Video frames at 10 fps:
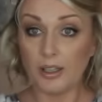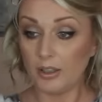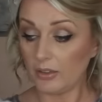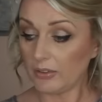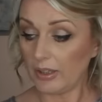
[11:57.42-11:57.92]

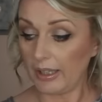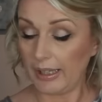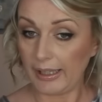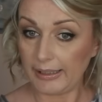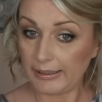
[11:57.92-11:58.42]

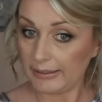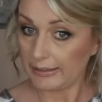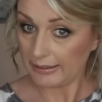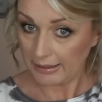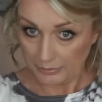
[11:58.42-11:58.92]
Okay,
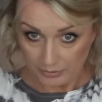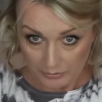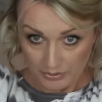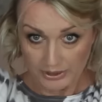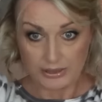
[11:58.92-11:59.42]
and now
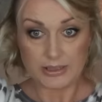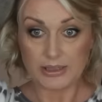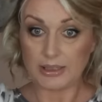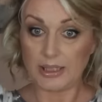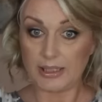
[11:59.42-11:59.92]
I'm going
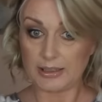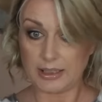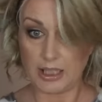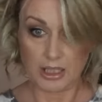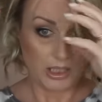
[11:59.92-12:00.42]
to let
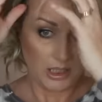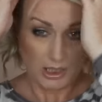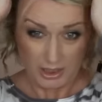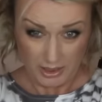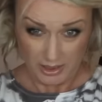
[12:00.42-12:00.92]

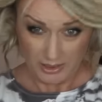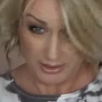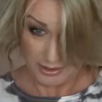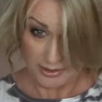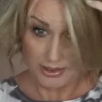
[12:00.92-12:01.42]

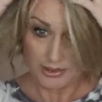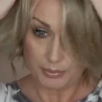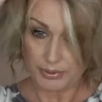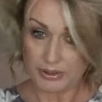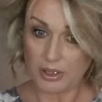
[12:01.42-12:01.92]
this
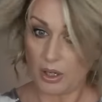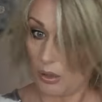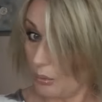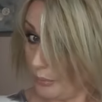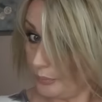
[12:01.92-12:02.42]
bit
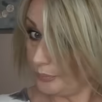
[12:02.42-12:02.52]
go